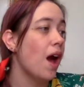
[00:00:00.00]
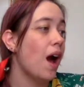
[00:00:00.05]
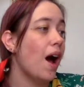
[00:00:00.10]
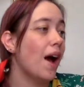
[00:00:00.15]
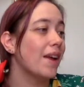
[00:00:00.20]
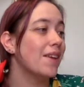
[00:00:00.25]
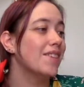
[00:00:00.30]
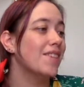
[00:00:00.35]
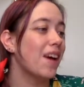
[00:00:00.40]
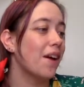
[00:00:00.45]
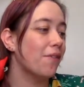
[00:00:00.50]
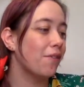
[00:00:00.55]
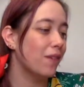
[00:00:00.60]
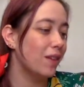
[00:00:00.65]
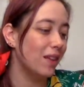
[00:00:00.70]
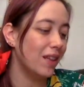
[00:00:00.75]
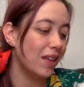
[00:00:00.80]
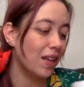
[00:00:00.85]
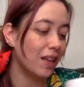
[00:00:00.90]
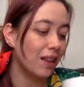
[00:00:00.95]
I
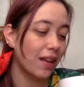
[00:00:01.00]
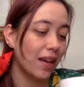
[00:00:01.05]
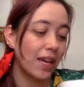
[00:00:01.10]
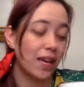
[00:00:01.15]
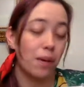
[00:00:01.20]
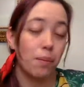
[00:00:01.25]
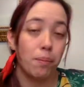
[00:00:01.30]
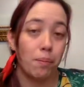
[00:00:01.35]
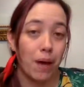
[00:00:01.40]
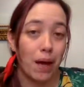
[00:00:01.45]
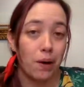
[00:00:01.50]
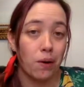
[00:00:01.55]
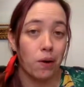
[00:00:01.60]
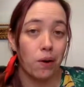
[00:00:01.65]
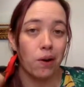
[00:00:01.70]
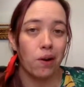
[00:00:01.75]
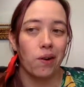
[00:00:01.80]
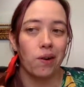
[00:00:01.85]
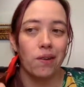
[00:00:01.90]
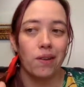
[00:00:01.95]
definitely like it
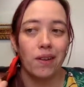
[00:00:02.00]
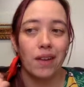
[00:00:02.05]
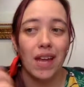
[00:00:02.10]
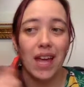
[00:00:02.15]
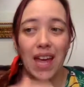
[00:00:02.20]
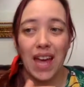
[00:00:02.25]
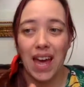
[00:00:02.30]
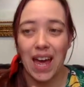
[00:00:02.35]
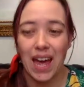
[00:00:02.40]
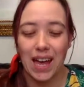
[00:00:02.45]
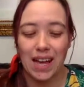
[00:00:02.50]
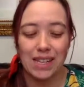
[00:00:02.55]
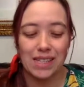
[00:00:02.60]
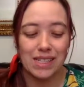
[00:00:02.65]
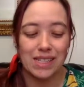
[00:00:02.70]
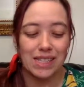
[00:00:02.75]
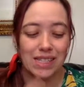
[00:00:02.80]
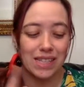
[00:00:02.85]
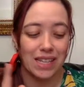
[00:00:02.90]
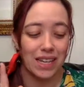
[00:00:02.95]
better
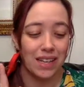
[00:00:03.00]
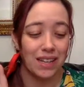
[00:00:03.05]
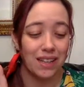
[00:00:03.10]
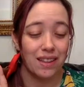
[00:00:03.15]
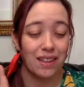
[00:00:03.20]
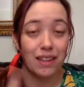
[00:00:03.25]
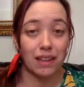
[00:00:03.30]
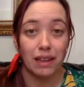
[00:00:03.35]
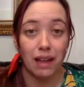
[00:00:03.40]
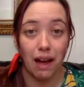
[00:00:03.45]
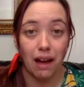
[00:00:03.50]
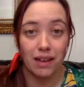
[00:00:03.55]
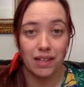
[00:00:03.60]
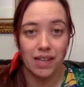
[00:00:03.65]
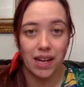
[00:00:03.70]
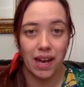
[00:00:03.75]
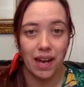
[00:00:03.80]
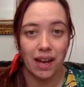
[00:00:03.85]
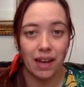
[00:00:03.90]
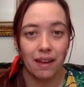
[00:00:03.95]
as the
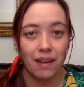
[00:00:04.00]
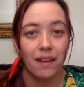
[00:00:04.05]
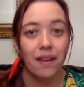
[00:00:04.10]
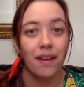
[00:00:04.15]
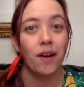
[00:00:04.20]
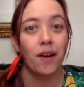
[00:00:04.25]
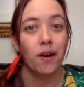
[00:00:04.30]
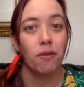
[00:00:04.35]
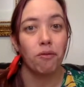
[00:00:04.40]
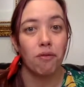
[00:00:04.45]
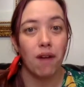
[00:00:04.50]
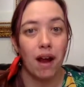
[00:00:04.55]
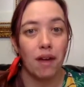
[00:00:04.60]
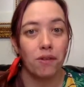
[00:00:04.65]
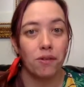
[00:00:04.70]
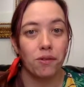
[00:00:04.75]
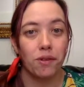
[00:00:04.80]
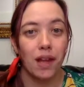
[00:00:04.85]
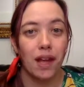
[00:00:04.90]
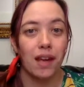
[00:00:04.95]
latte
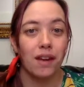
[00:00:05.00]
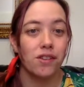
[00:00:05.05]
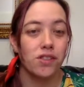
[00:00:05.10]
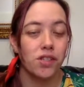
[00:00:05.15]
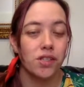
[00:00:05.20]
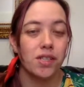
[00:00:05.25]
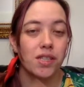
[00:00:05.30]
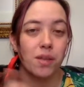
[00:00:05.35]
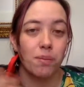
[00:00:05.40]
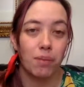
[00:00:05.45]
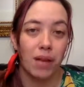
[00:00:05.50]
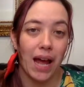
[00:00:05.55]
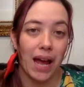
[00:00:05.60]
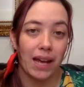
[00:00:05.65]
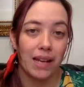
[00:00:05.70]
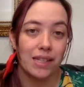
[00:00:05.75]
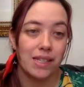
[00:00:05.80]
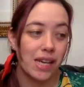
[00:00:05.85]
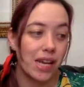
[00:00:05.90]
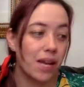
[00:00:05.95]
rather than just the
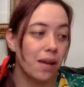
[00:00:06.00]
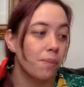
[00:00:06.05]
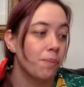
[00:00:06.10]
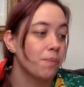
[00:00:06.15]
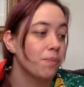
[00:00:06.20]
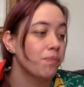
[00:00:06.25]
black tea.